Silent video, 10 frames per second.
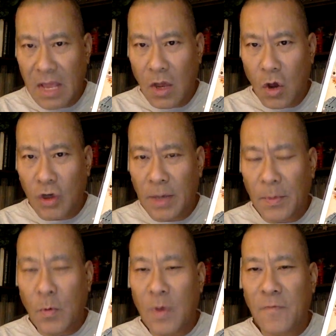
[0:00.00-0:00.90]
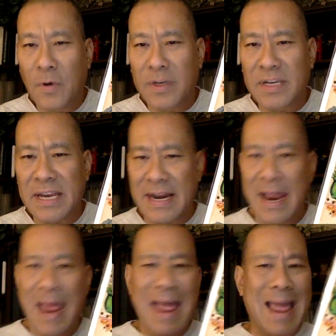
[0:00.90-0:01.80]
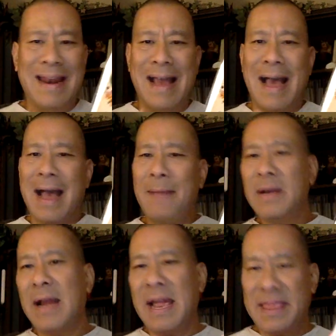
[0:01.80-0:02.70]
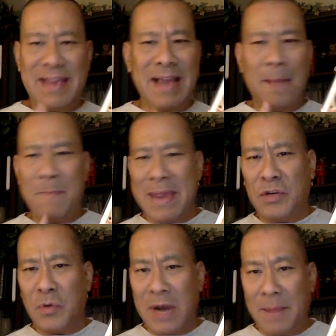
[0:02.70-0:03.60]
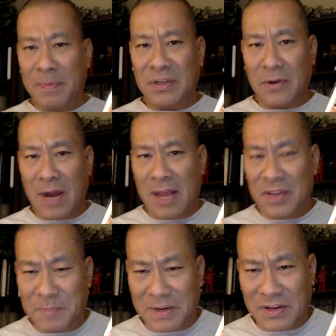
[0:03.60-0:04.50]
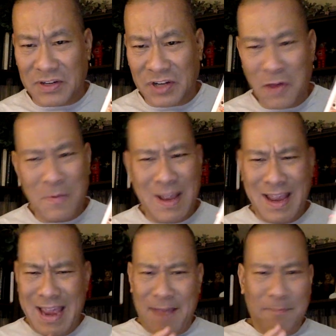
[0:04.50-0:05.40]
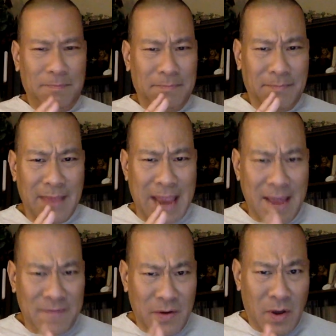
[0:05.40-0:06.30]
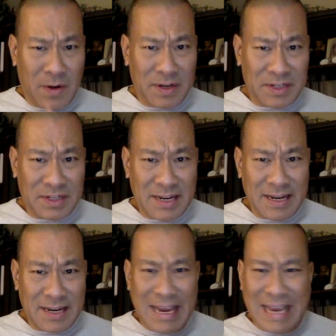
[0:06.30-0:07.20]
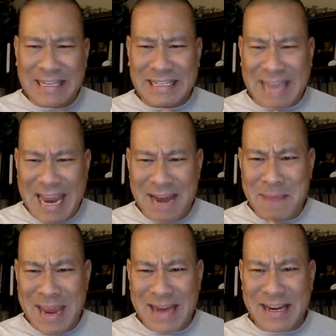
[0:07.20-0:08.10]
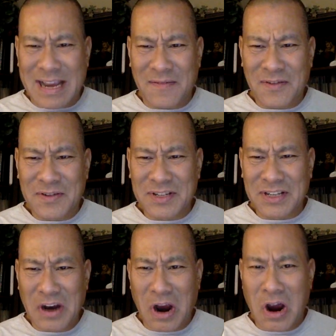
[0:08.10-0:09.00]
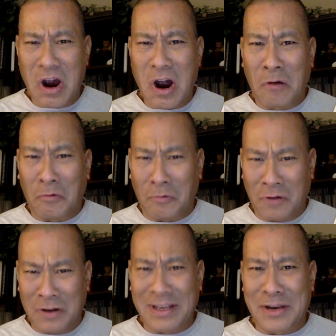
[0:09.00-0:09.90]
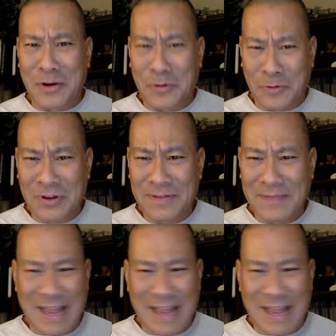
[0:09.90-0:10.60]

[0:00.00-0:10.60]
Hulk number 114. And I think I may do an episode on this, because, you know, have you noticed Sandman covers are really cool?